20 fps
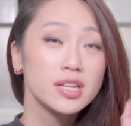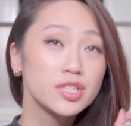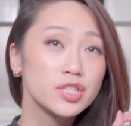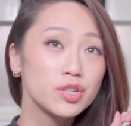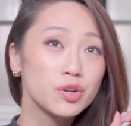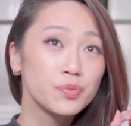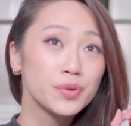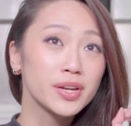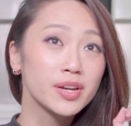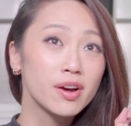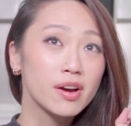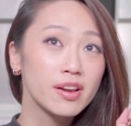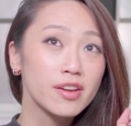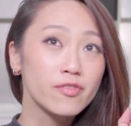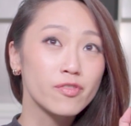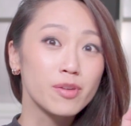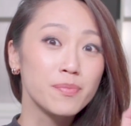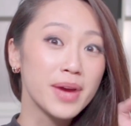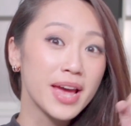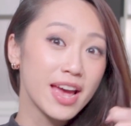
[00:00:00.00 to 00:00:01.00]
so we got it
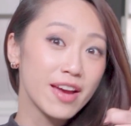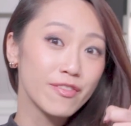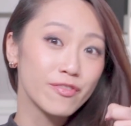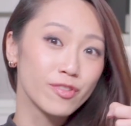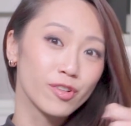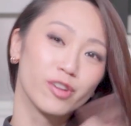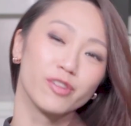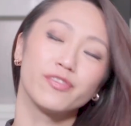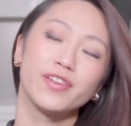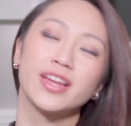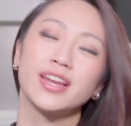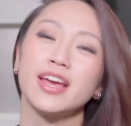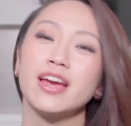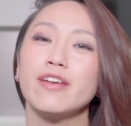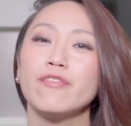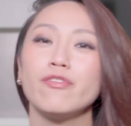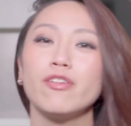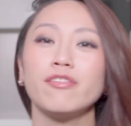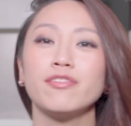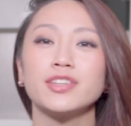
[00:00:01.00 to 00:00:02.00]
from Airfrom. And
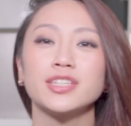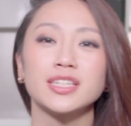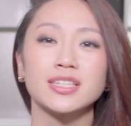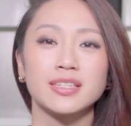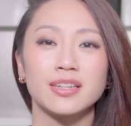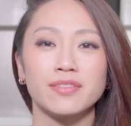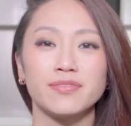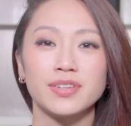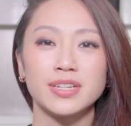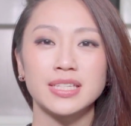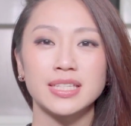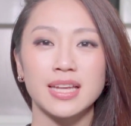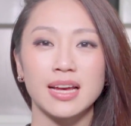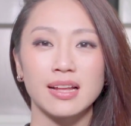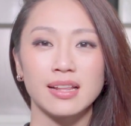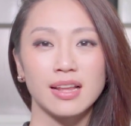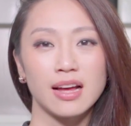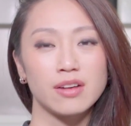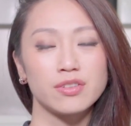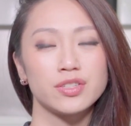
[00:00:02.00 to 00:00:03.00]
Airfrom is a service
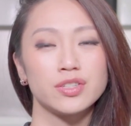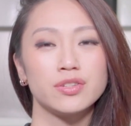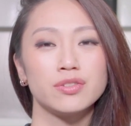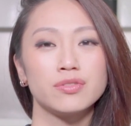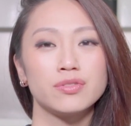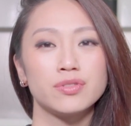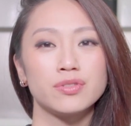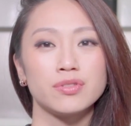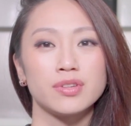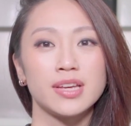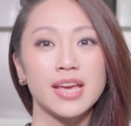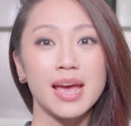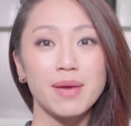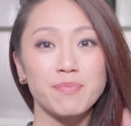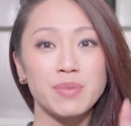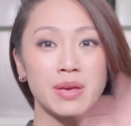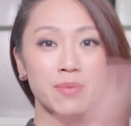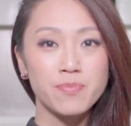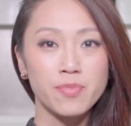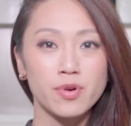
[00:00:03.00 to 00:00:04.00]
that allows you to
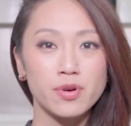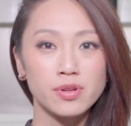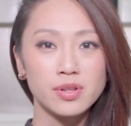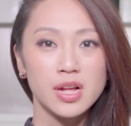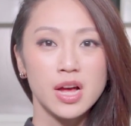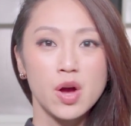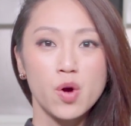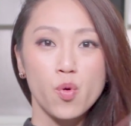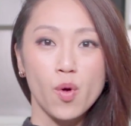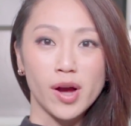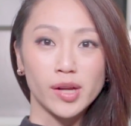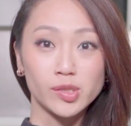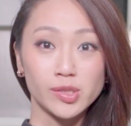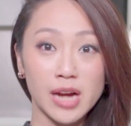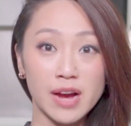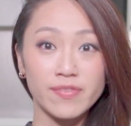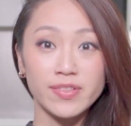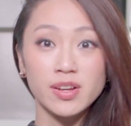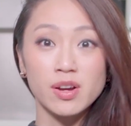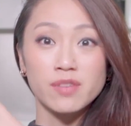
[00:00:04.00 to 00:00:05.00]
get people who are
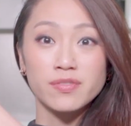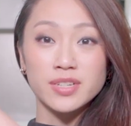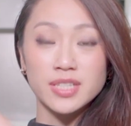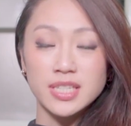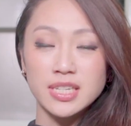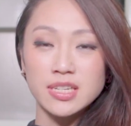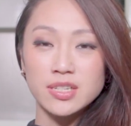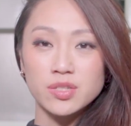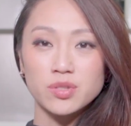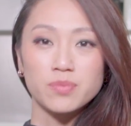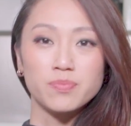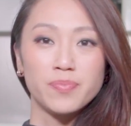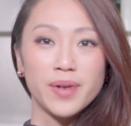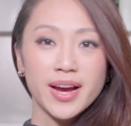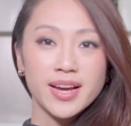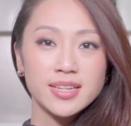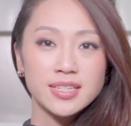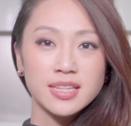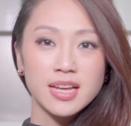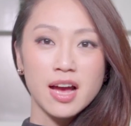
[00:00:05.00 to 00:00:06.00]
traveling overseas to
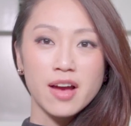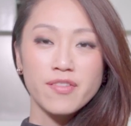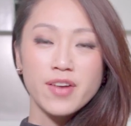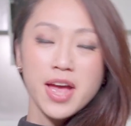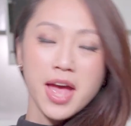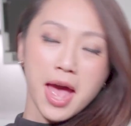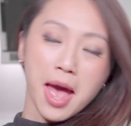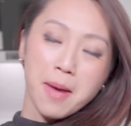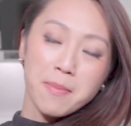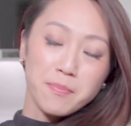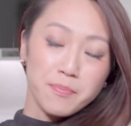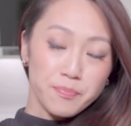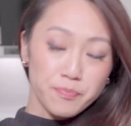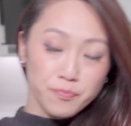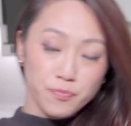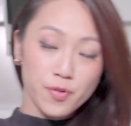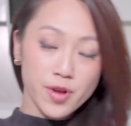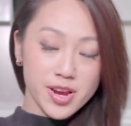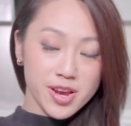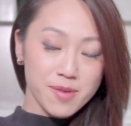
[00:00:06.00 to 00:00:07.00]
buy stuff and
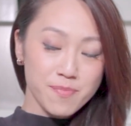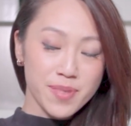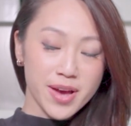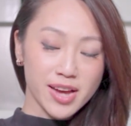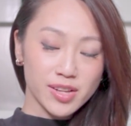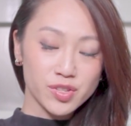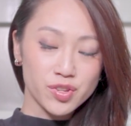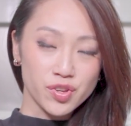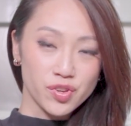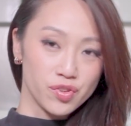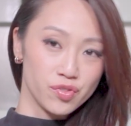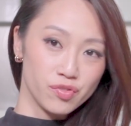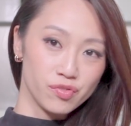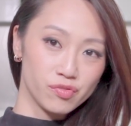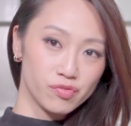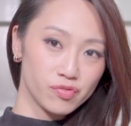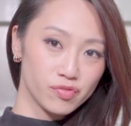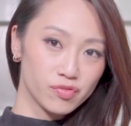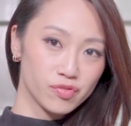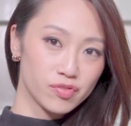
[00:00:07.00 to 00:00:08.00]
bring it back to you.
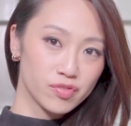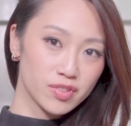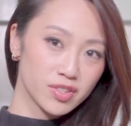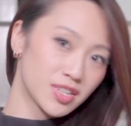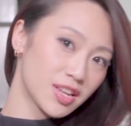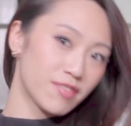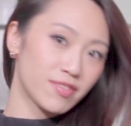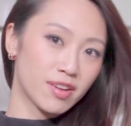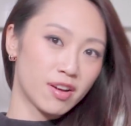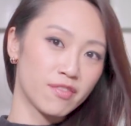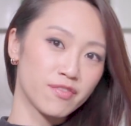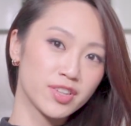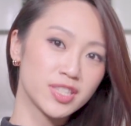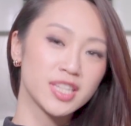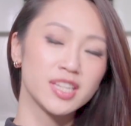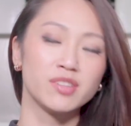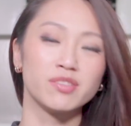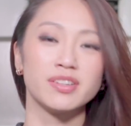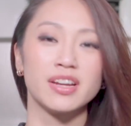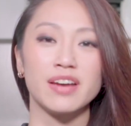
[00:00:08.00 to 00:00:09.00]
Stuff that
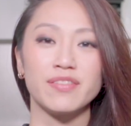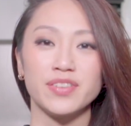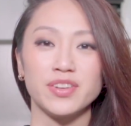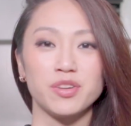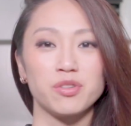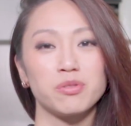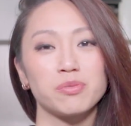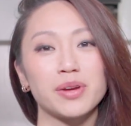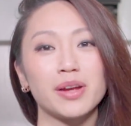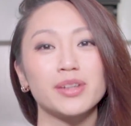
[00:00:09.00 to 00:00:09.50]
obviously you don't have in your home